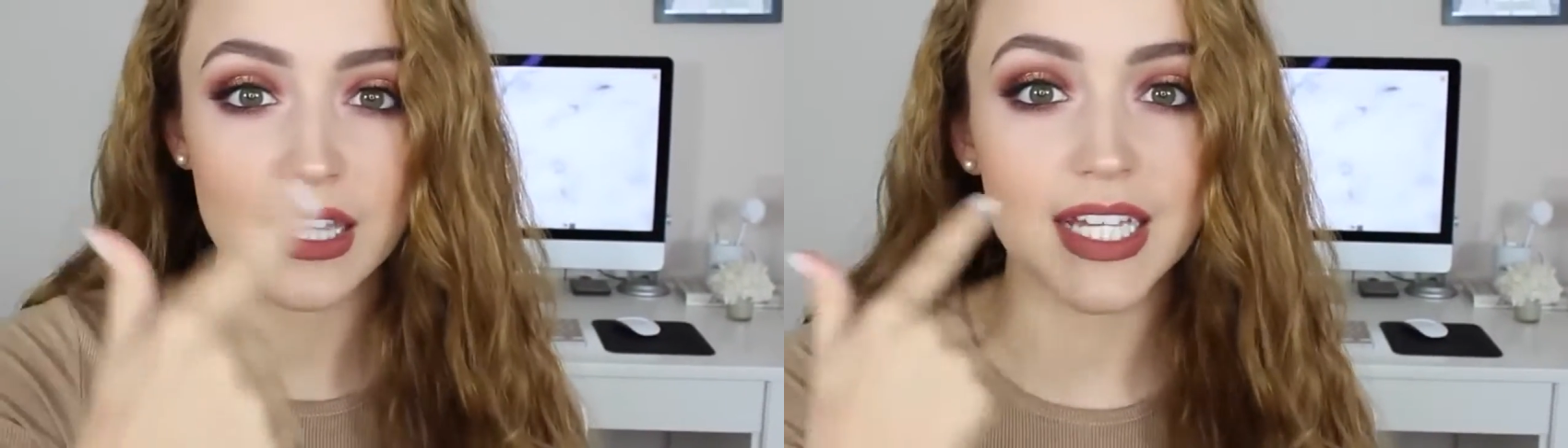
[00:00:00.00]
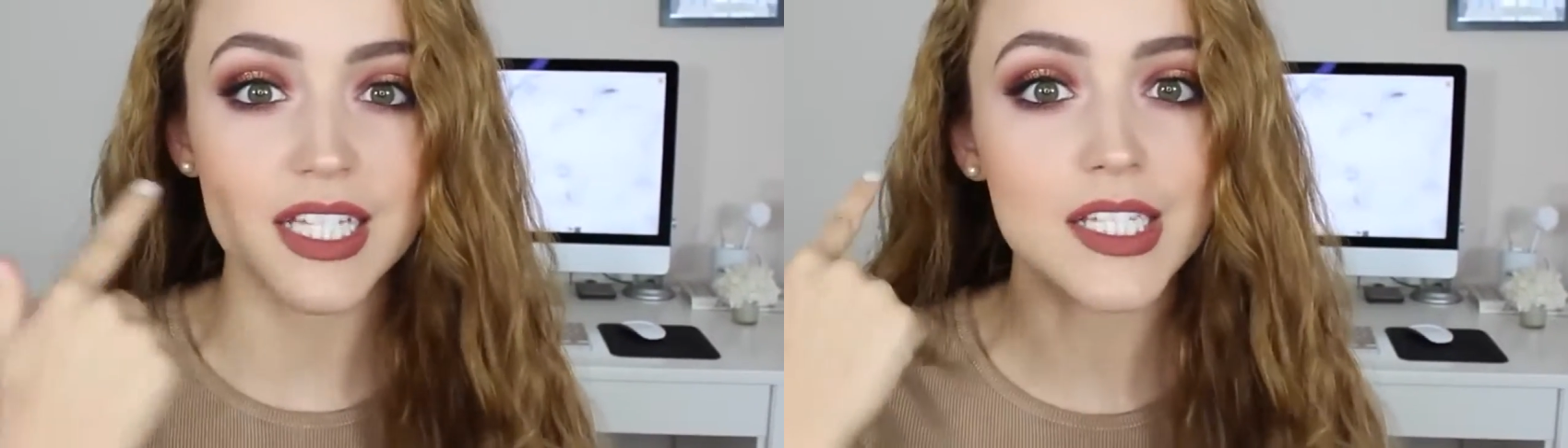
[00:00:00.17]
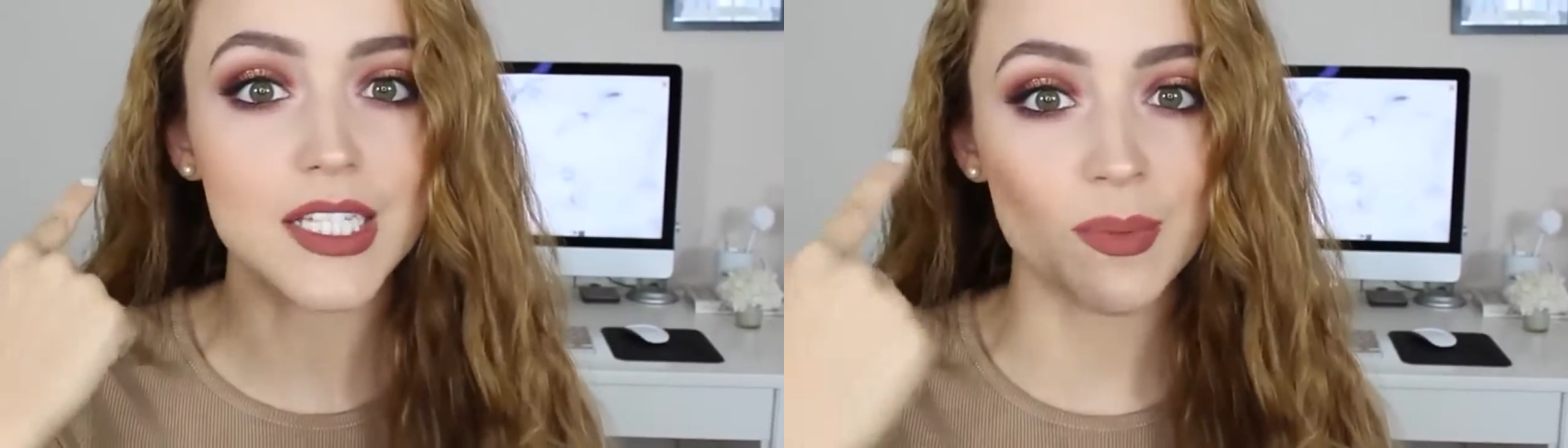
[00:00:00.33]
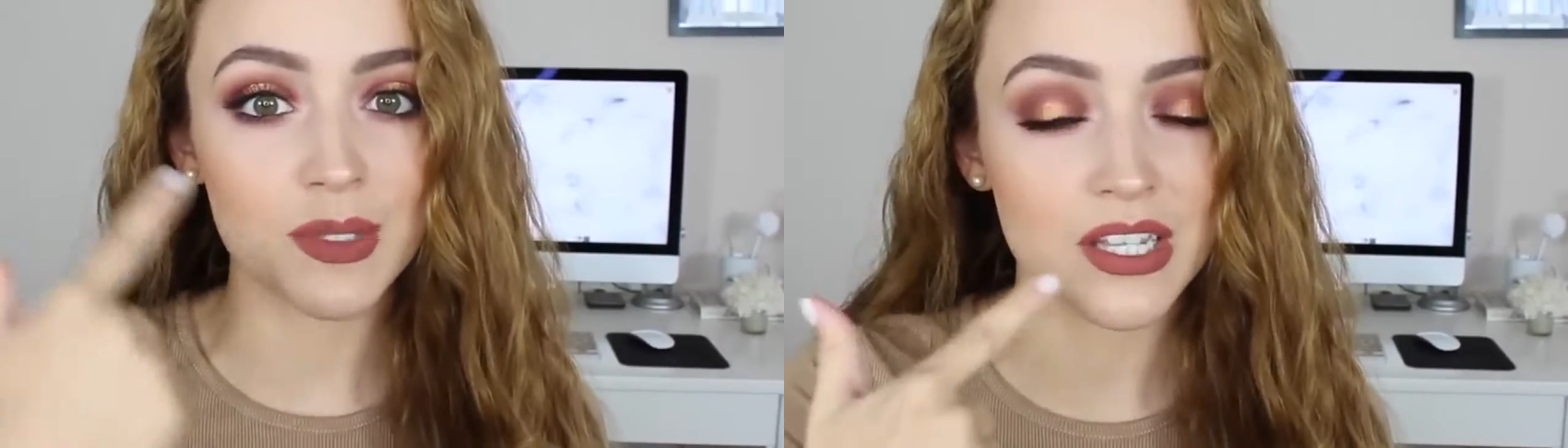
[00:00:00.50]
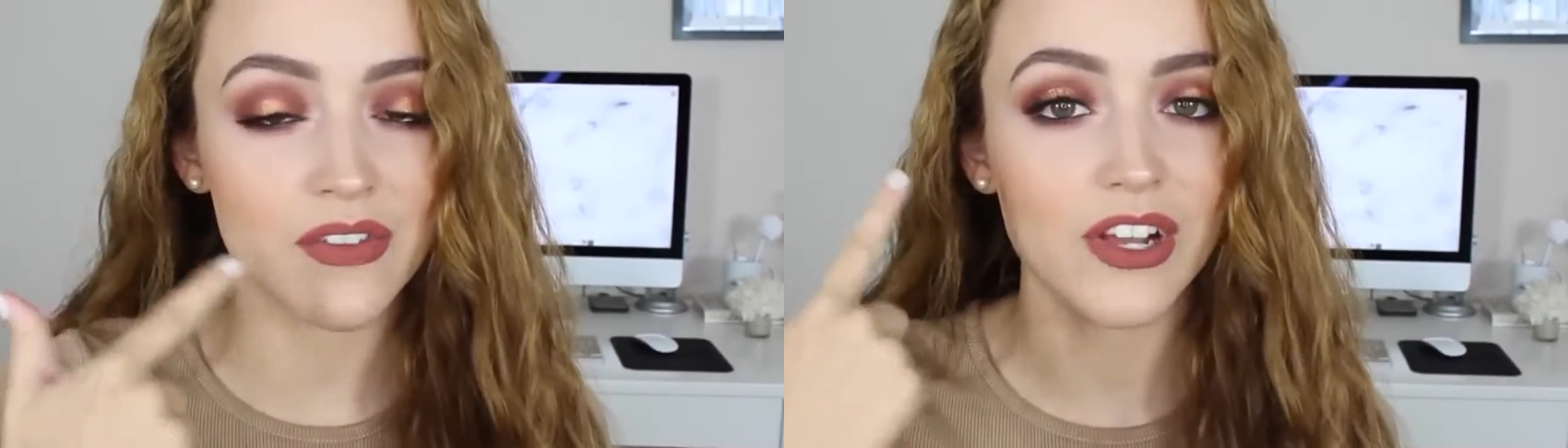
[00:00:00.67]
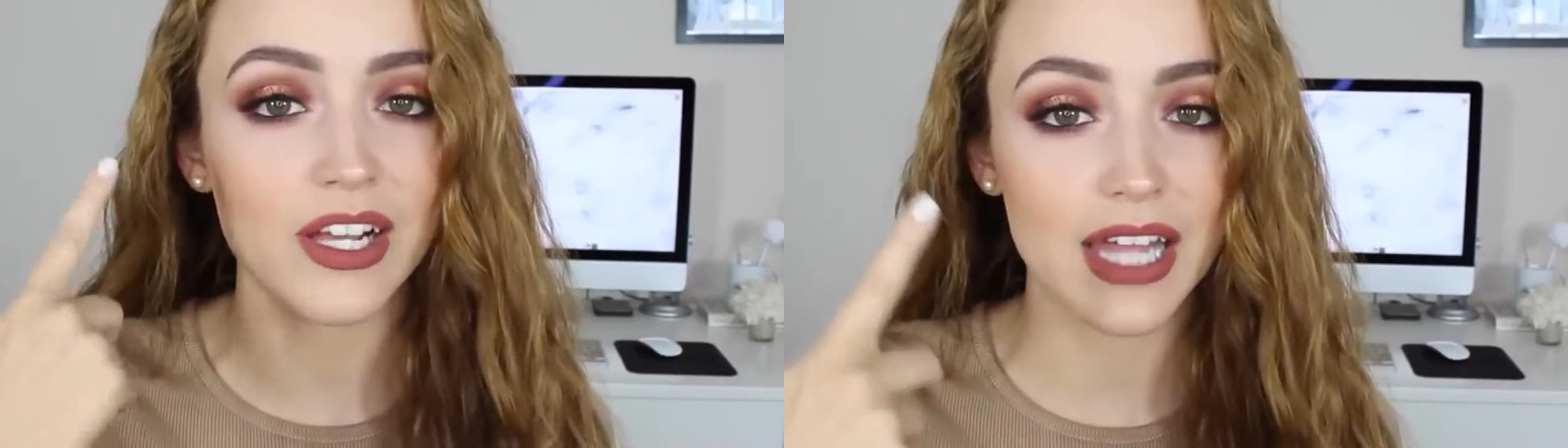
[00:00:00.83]
these
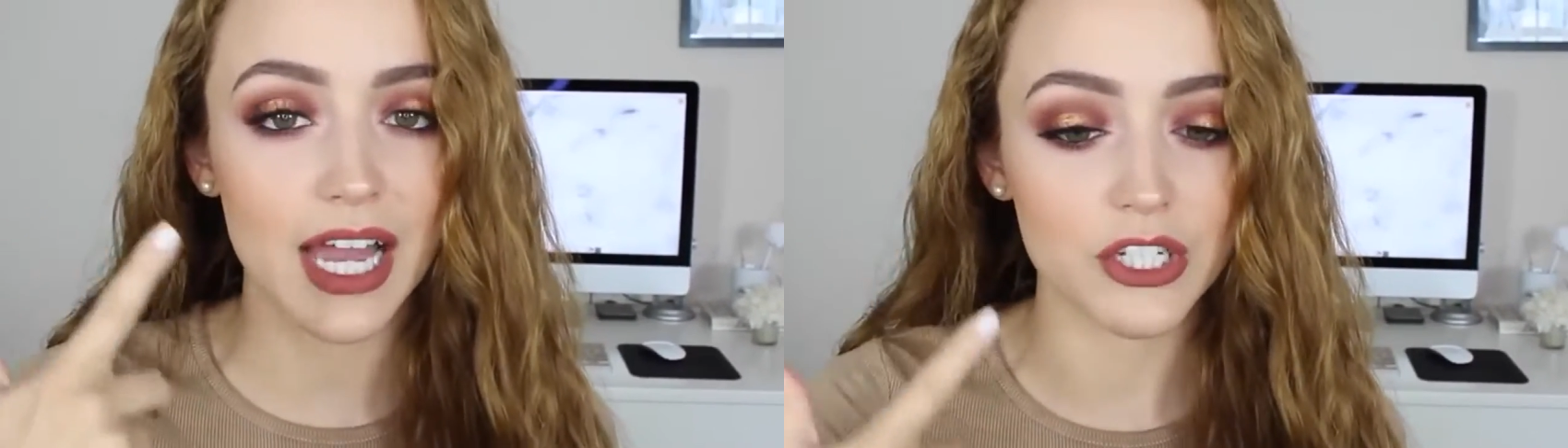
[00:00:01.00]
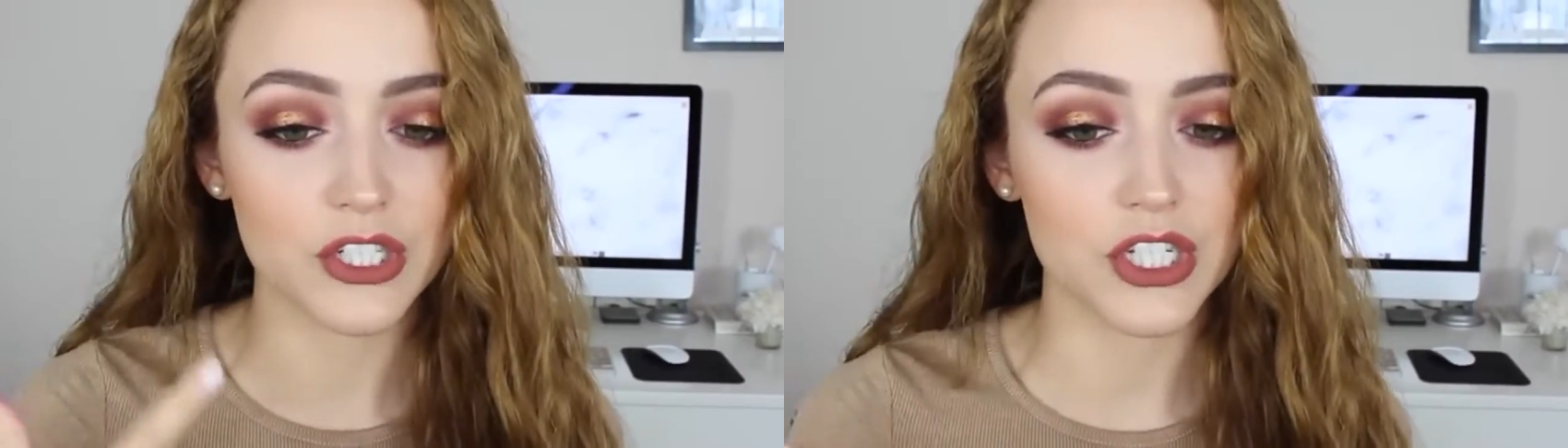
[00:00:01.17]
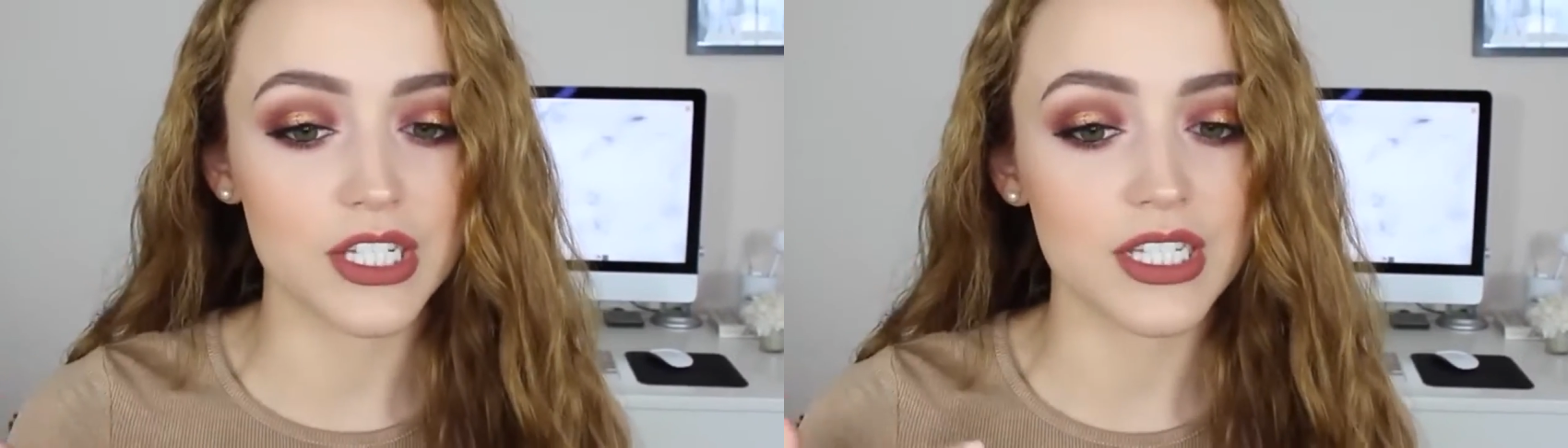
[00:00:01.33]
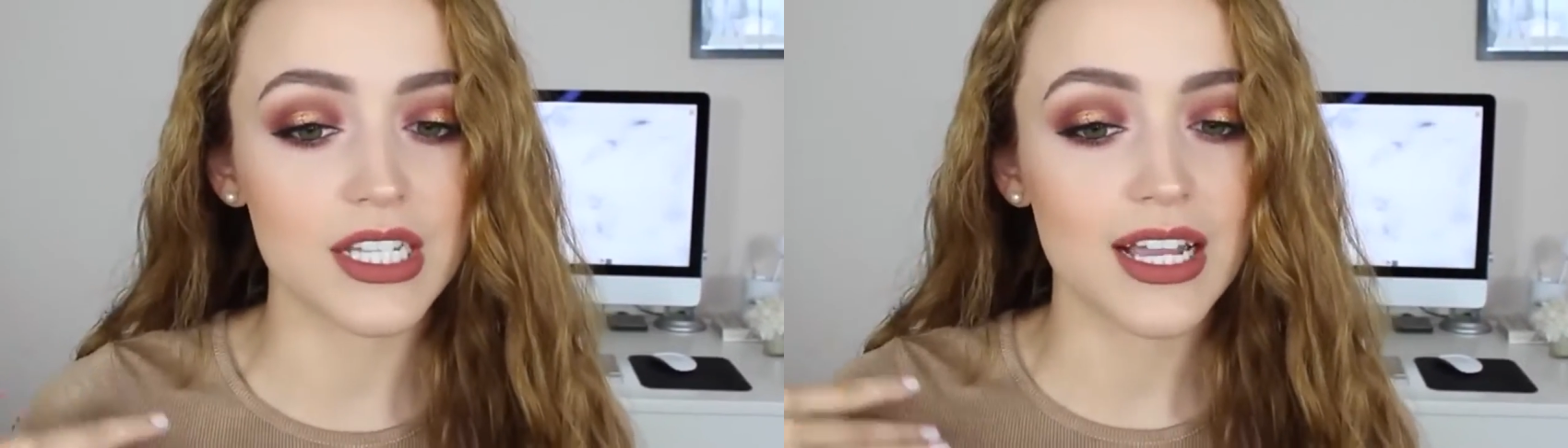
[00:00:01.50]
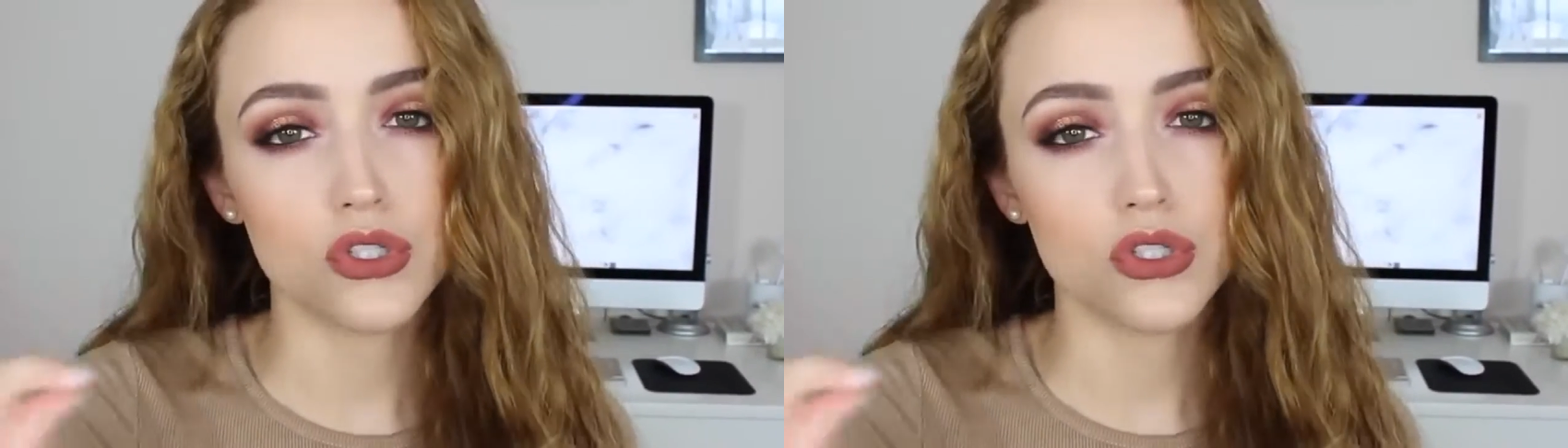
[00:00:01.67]
specific lashes